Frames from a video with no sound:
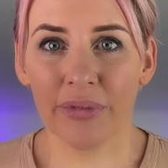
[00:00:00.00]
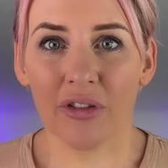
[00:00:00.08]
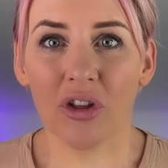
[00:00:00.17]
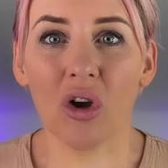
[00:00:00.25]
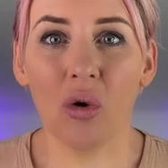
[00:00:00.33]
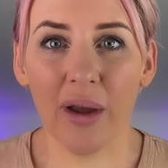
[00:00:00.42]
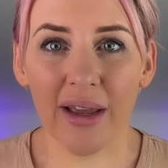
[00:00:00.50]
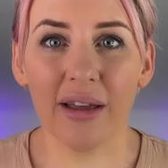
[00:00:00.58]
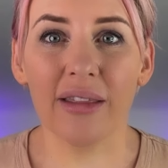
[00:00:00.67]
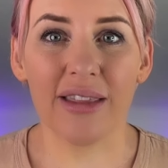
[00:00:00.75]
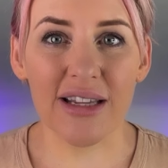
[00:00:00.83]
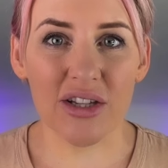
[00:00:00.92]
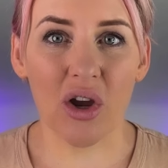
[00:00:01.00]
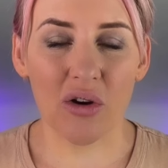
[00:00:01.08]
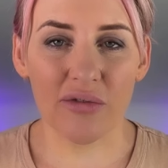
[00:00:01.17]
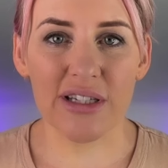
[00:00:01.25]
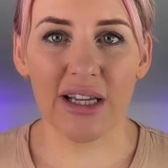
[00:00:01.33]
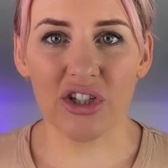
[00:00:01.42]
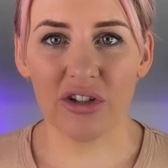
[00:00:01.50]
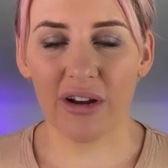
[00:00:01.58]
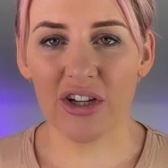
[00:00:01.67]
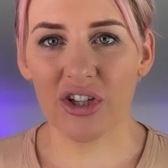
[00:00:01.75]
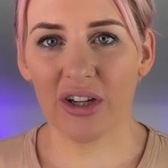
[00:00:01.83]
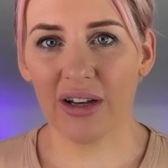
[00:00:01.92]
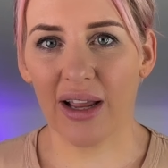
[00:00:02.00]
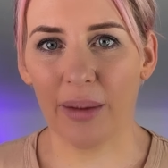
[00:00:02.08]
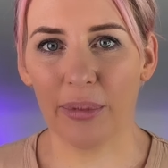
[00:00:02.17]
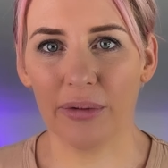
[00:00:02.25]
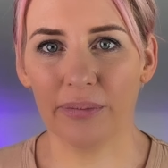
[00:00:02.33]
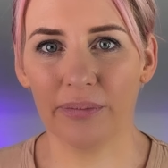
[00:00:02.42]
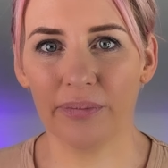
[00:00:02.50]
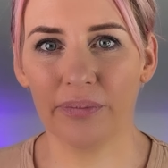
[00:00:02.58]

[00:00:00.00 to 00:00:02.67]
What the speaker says: the quicker this oversaturation can happen.